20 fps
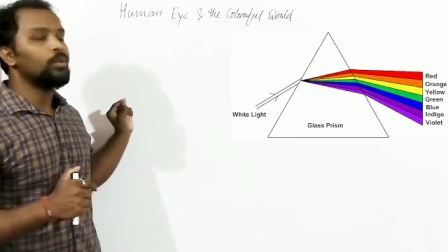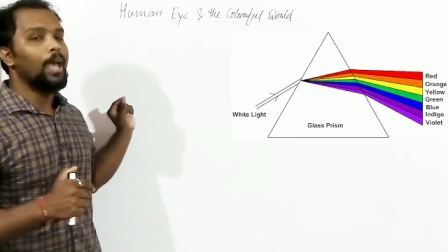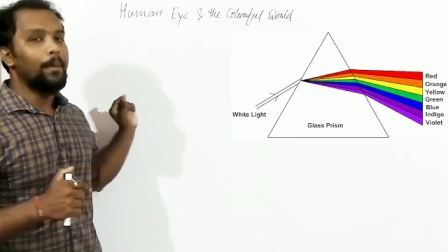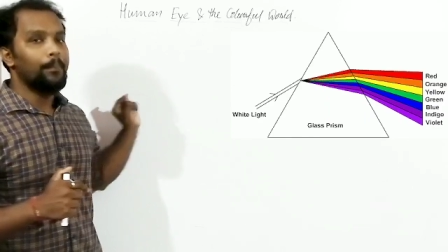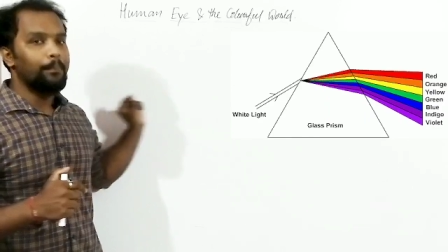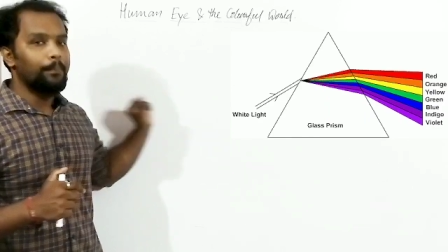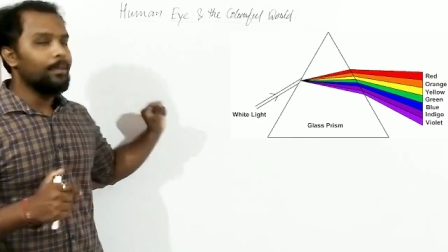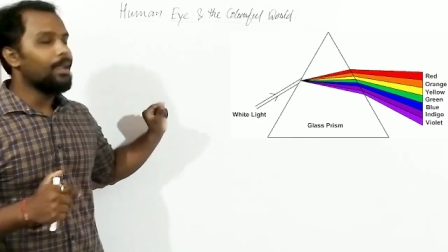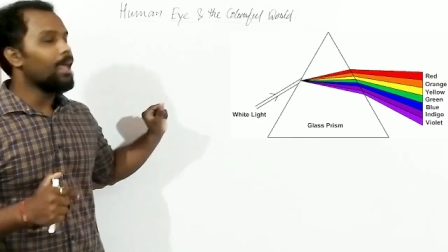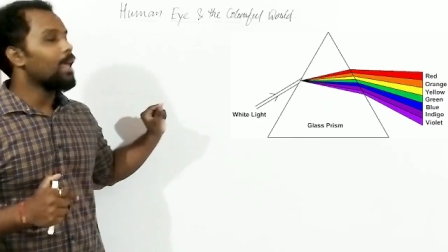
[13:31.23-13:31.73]

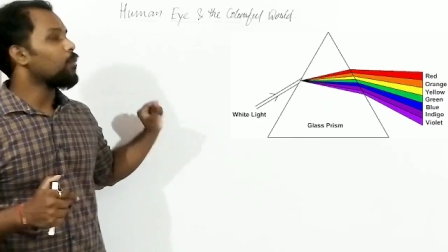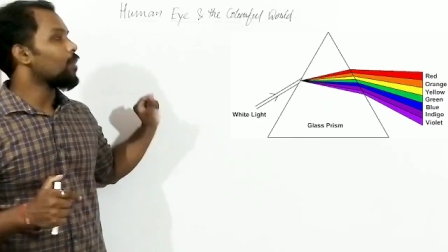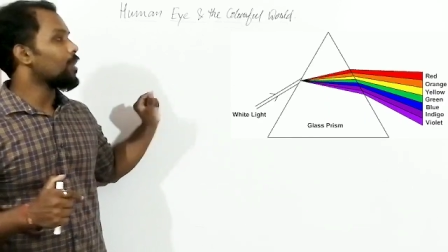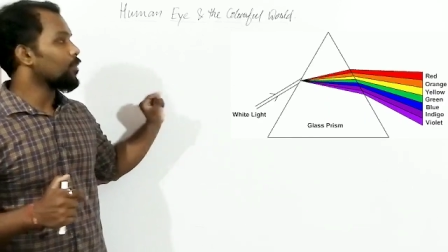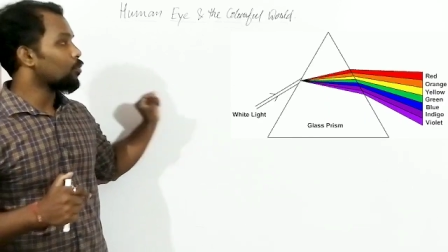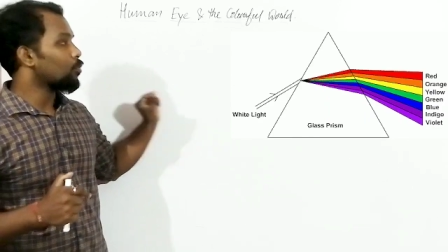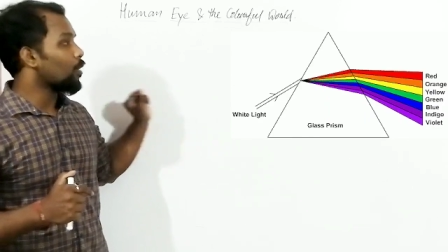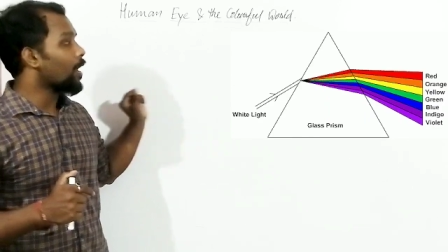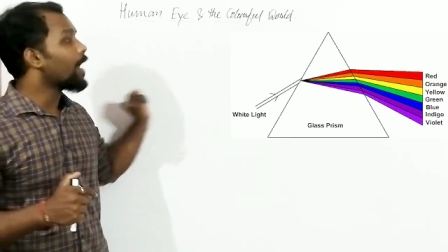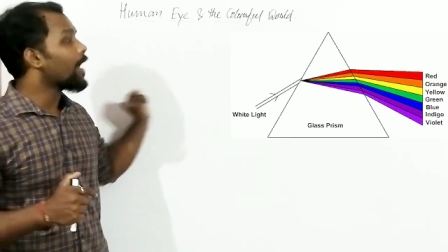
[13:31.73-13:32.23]
apply one
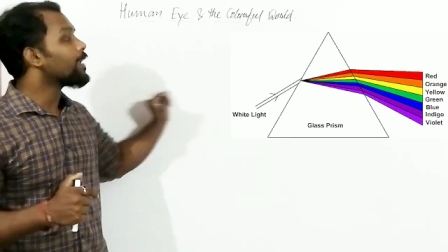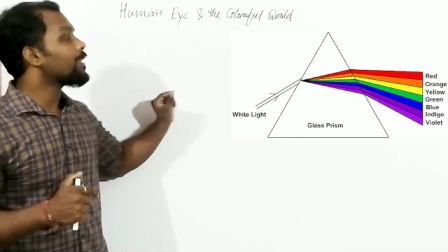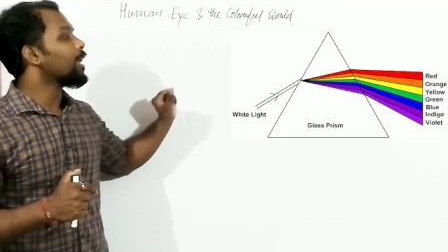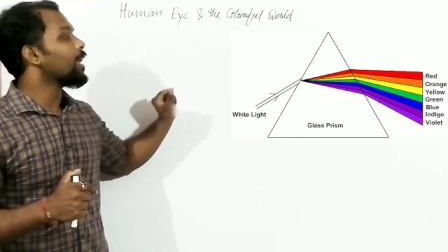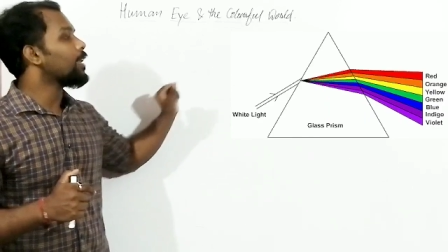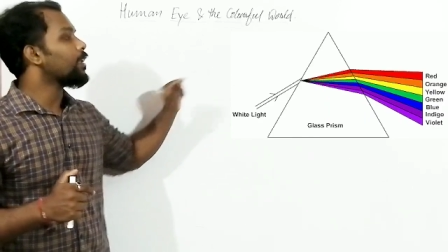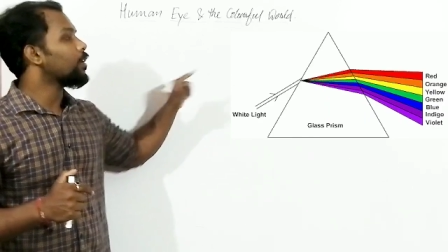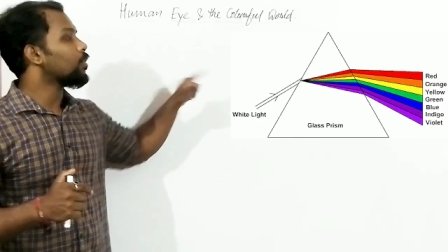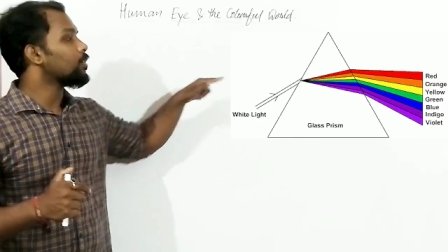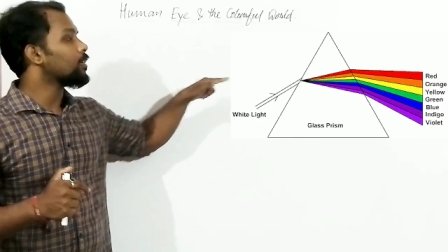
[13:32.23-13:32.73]
white
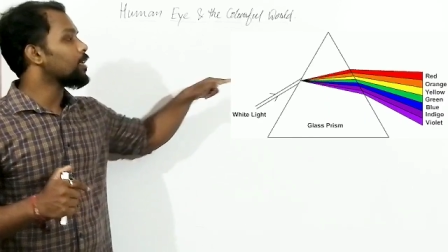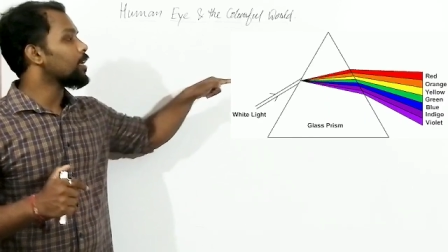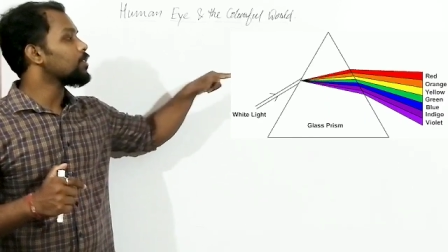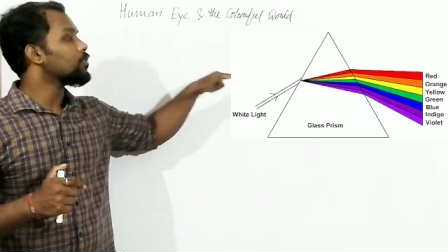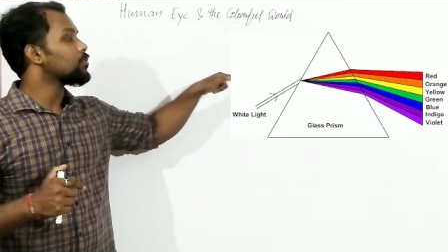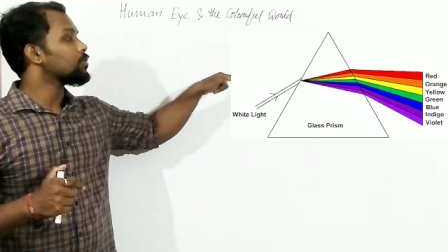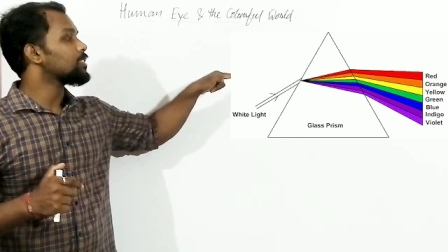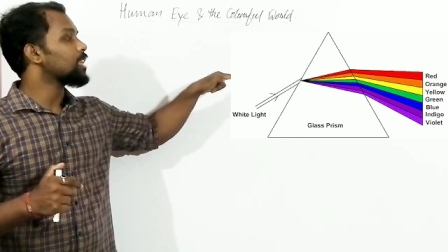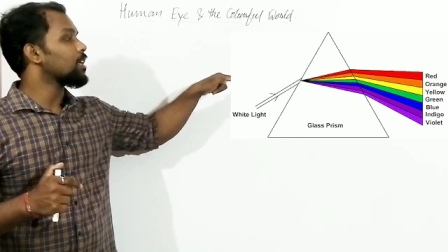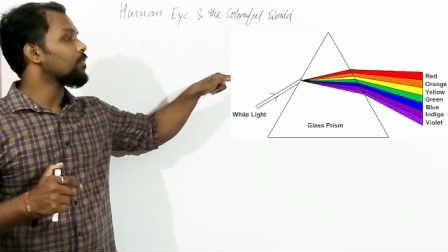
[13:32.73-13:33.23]
light on the
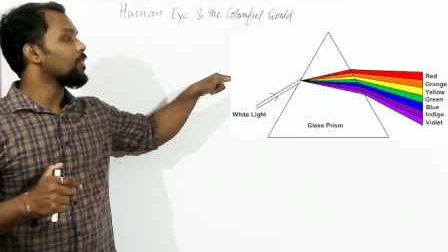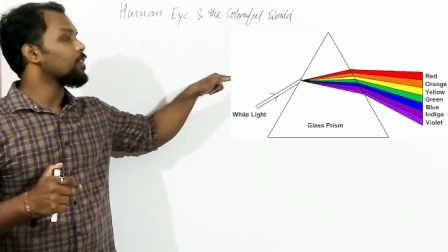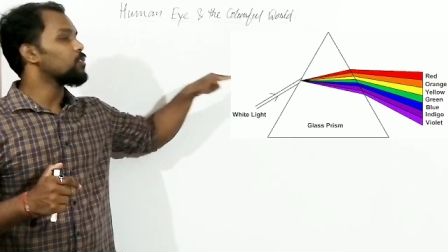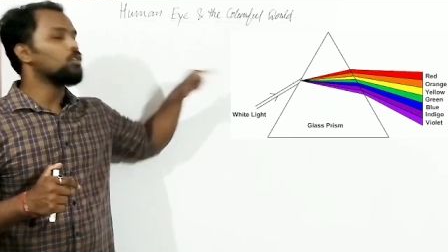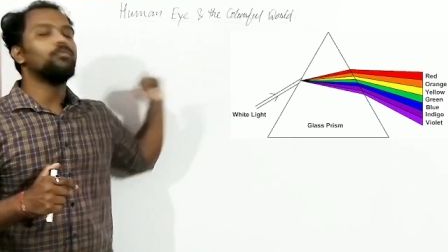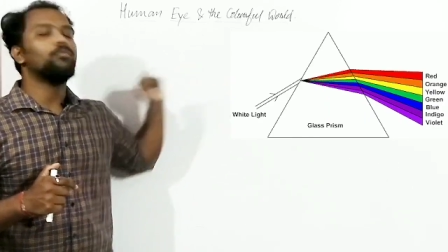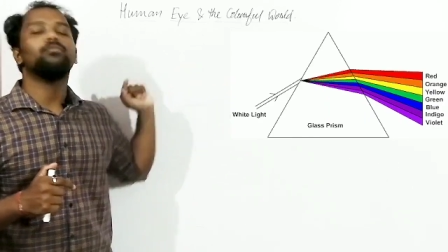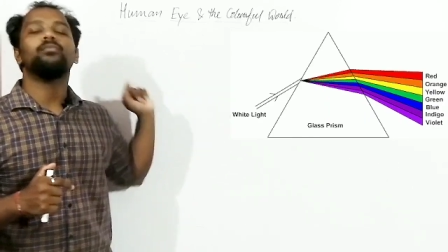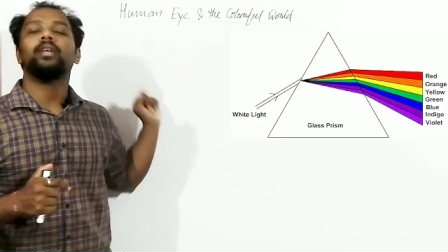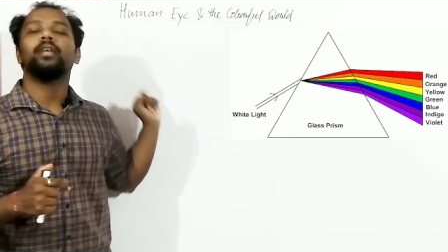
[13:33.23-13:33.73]
surface
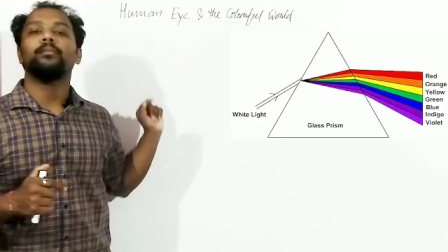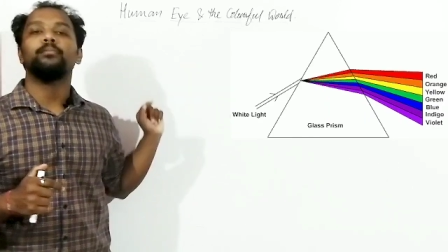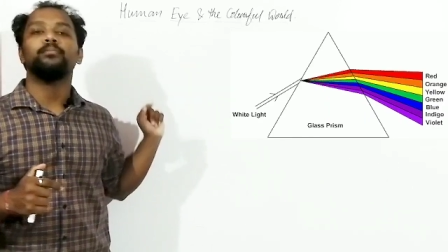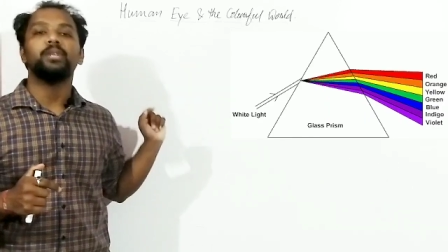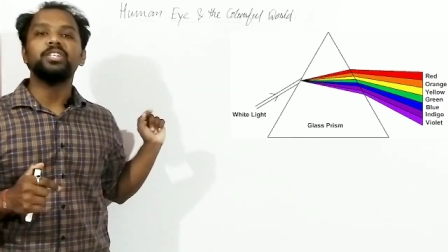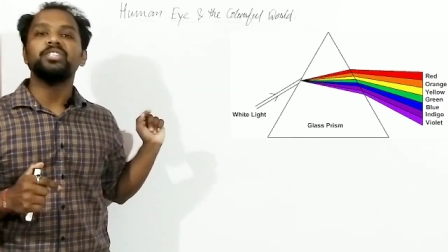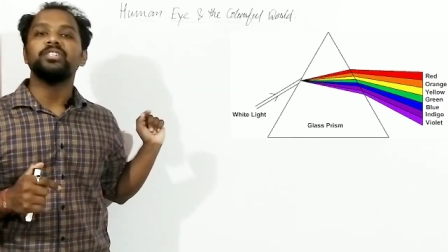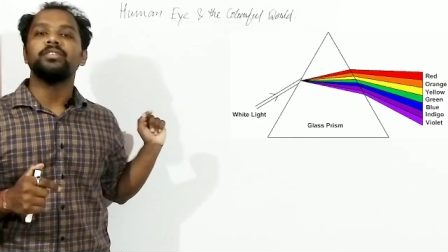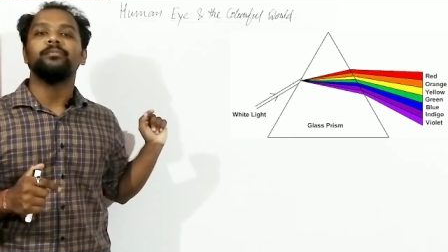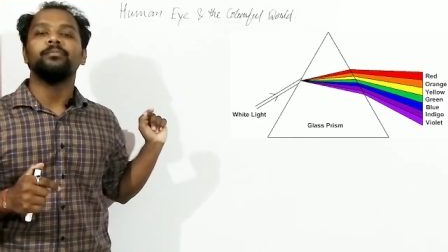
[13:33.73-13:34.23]
of that
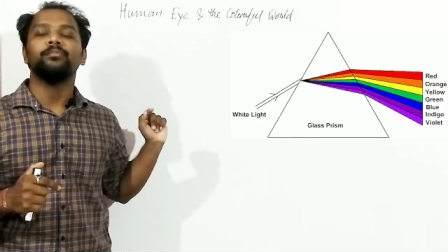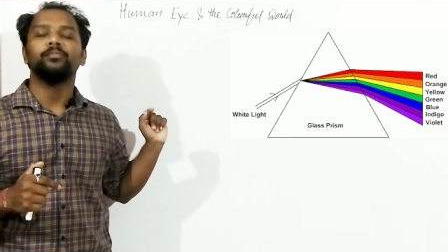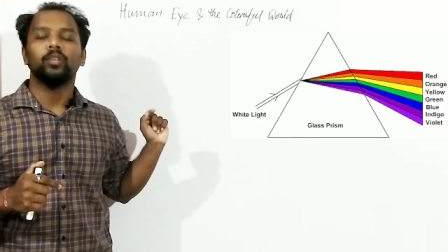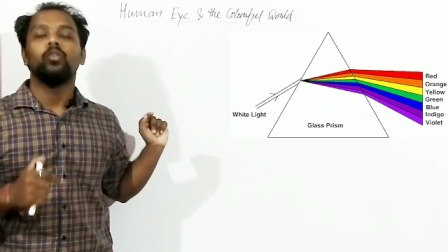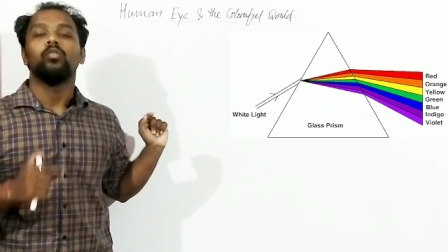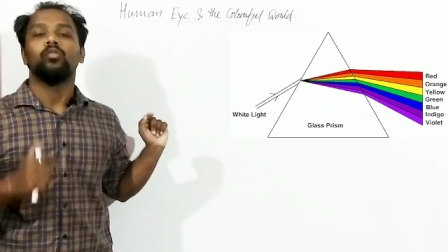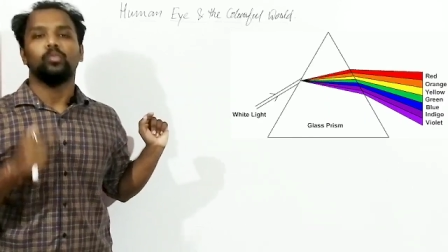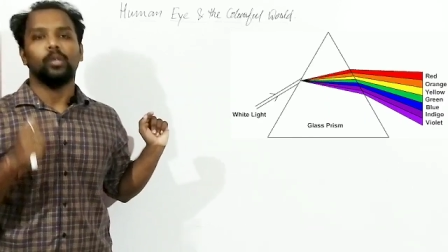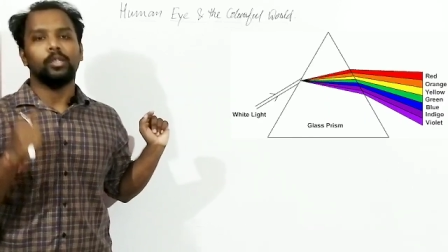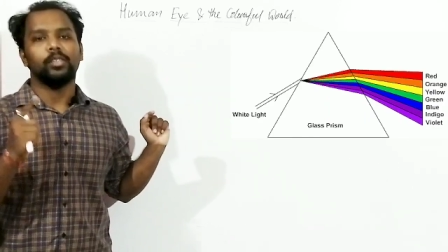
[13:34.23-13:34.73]
prism,
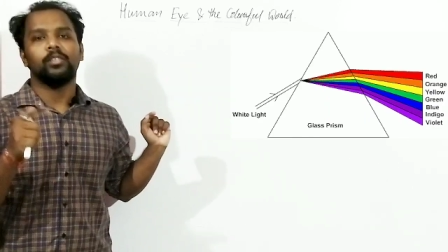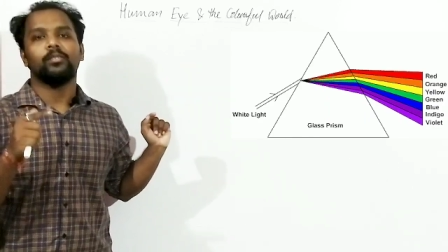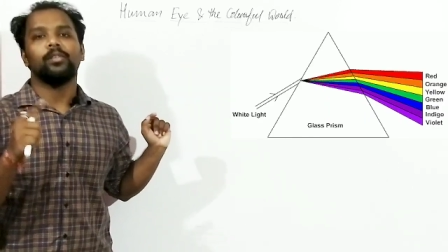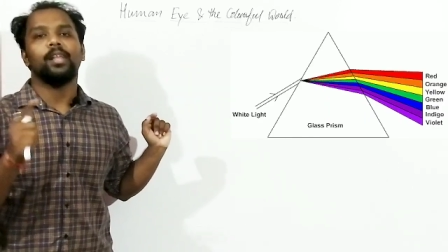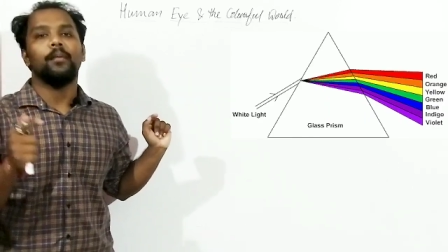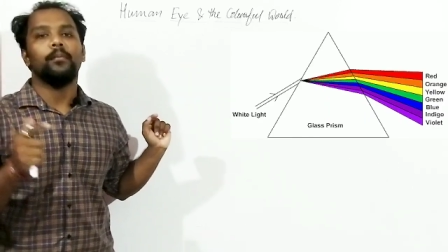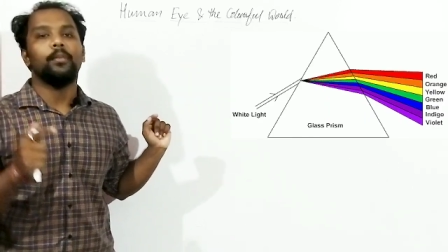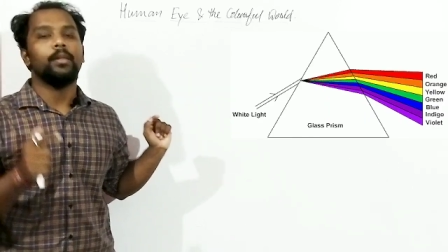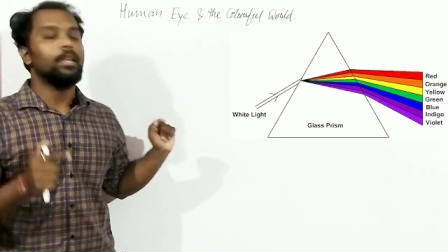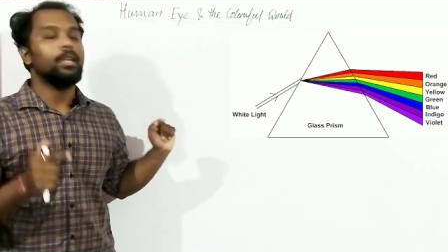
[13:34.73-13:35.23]
what is really
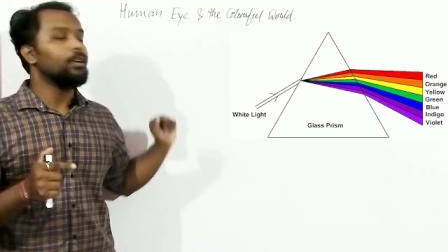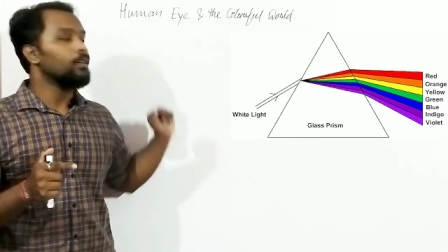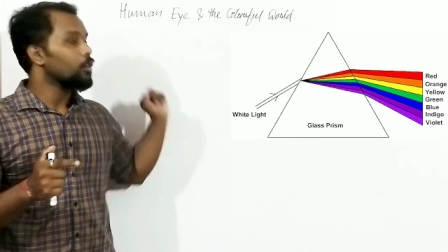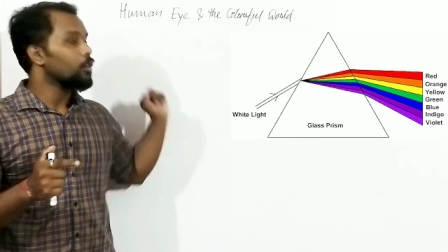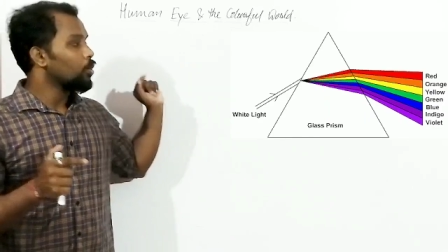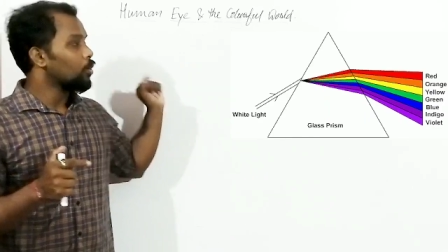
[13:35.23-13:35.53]
happening?